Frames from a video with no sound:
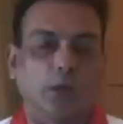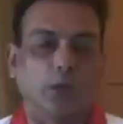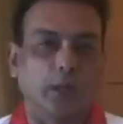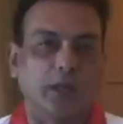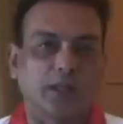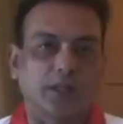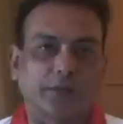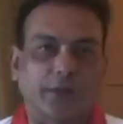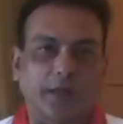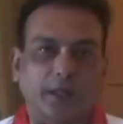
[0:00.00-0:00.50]

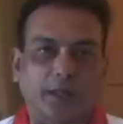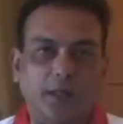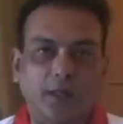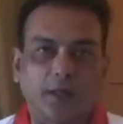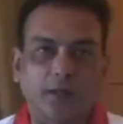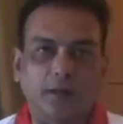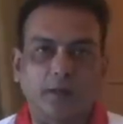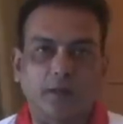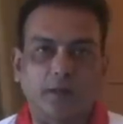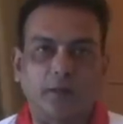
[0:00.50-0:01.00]
always
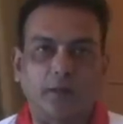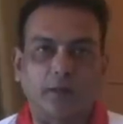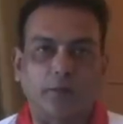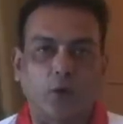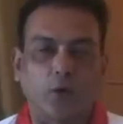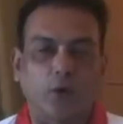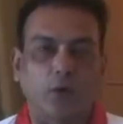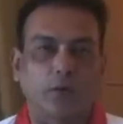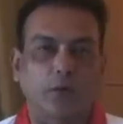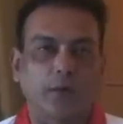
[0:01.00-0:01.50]
threatened, they've
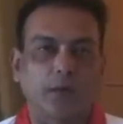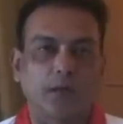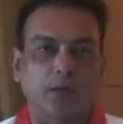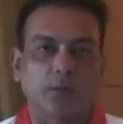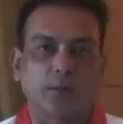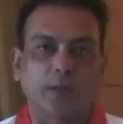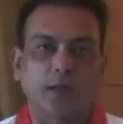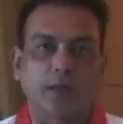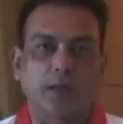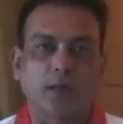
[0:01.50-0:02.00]
always
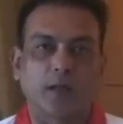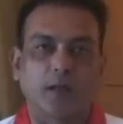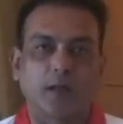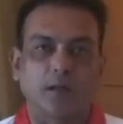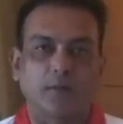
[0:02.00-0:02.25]
been